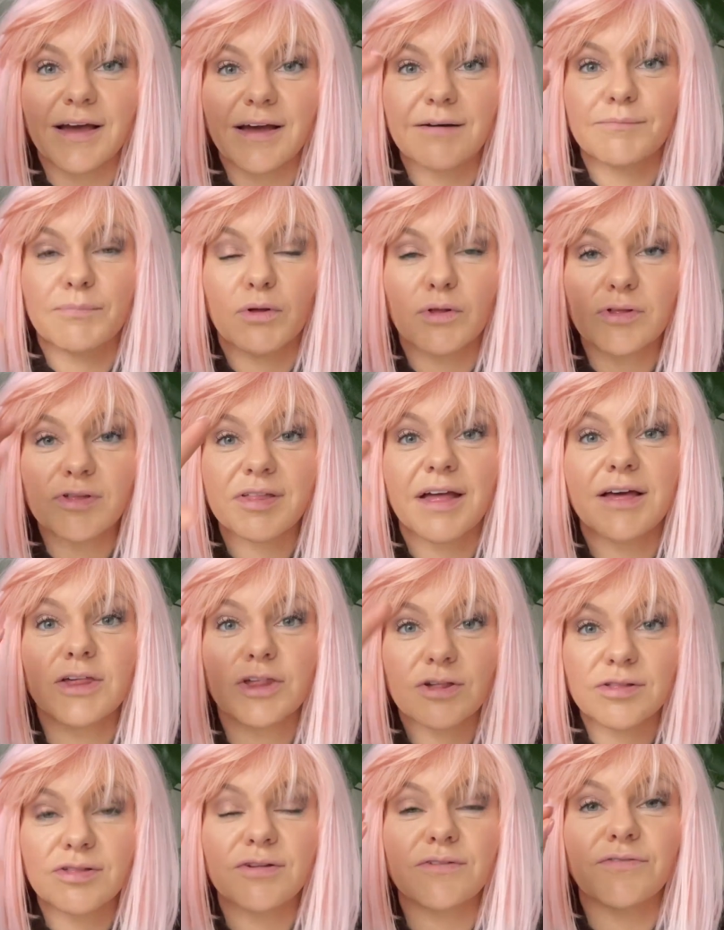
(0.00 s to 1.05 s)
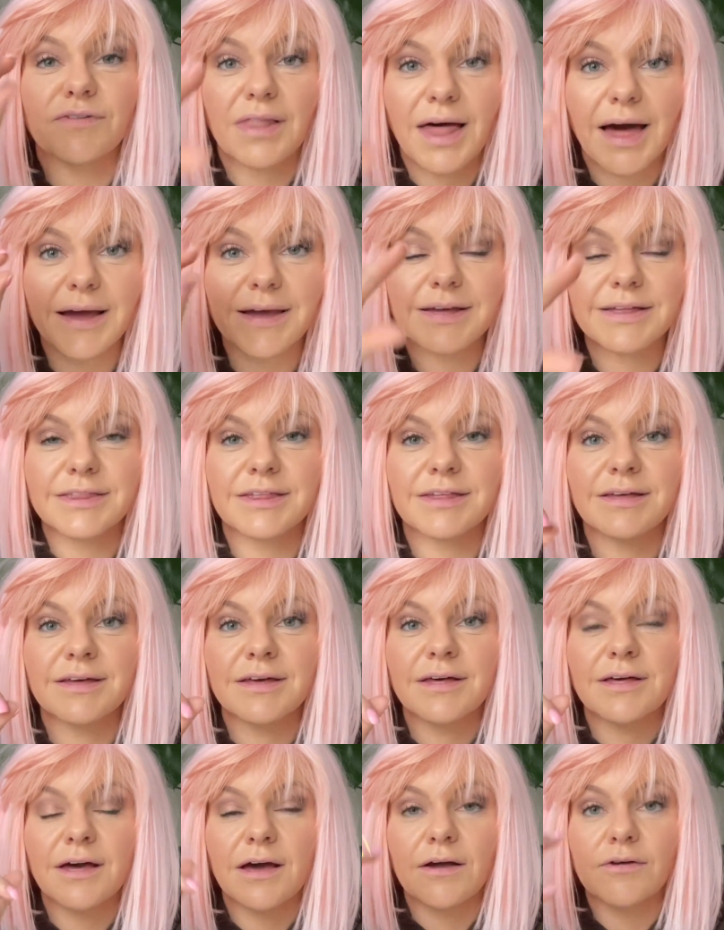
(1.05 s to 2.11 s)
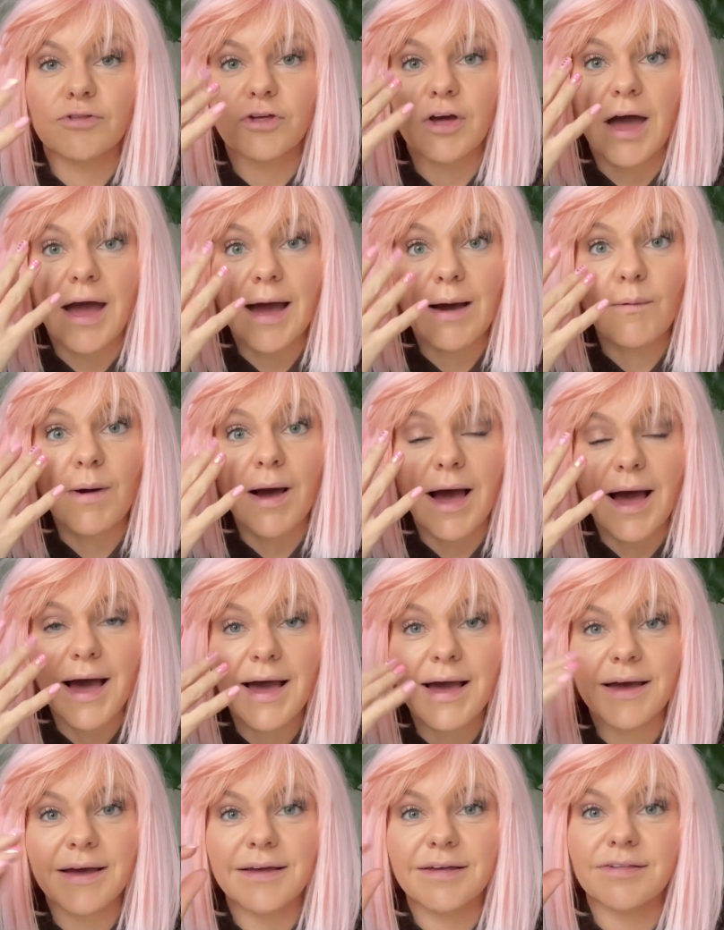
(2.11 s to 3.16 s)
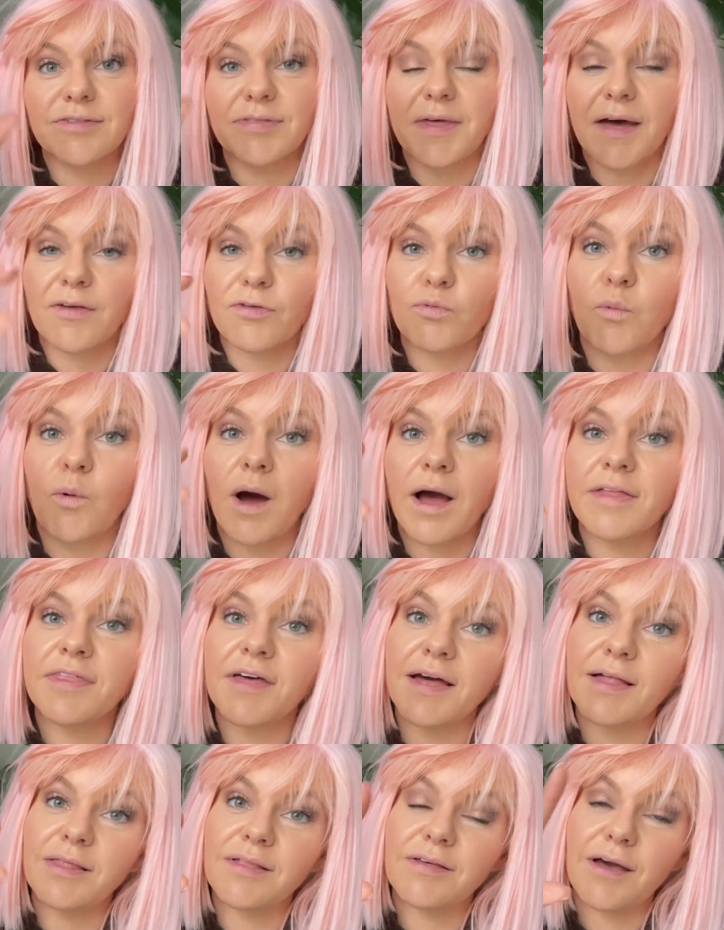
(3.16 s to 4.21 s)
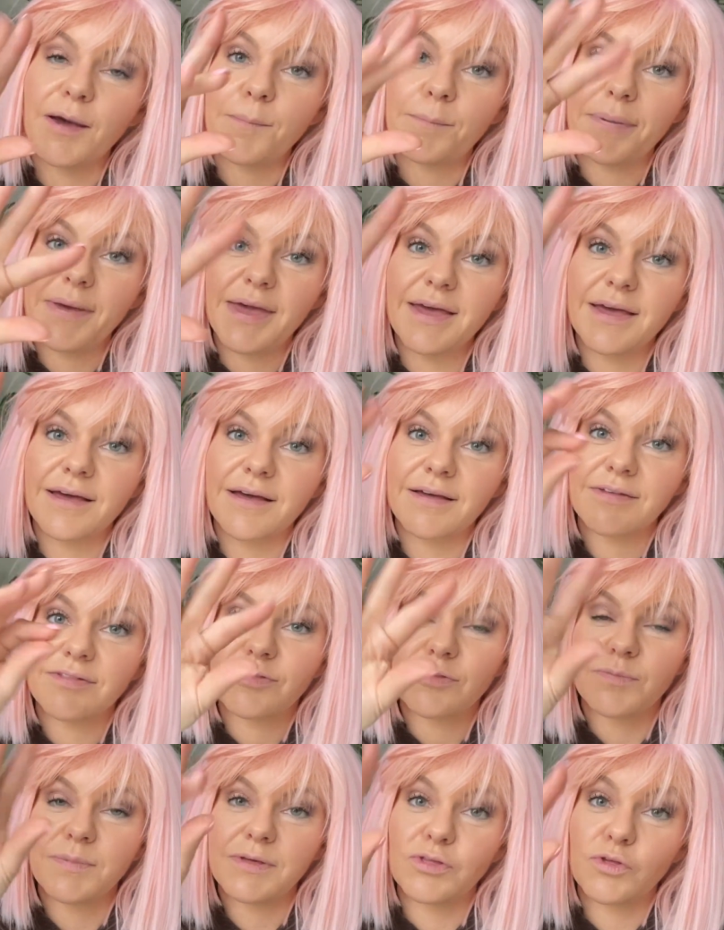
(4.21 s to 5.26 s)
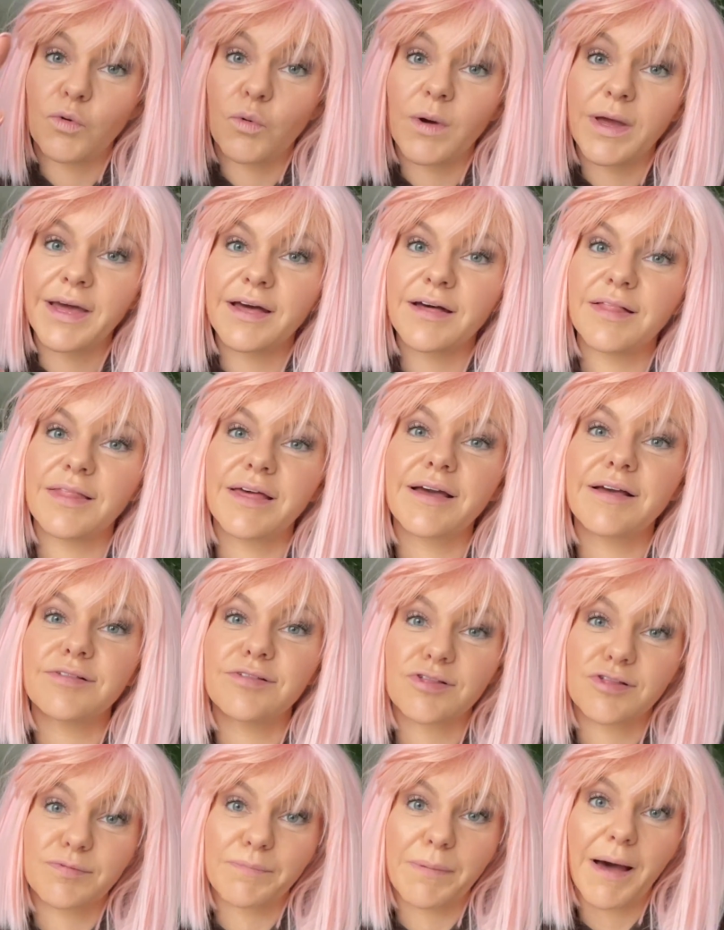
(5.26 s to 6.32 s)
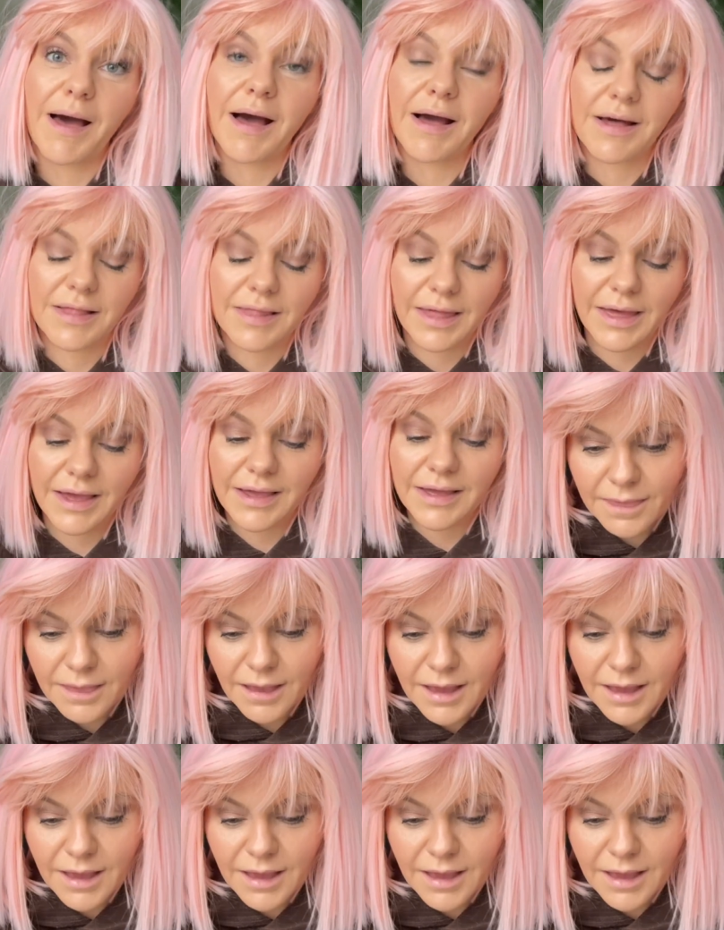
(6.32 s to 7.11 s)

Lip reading: pulsations of light, and to our eyes that's why they appear to be twinkling and sparkling.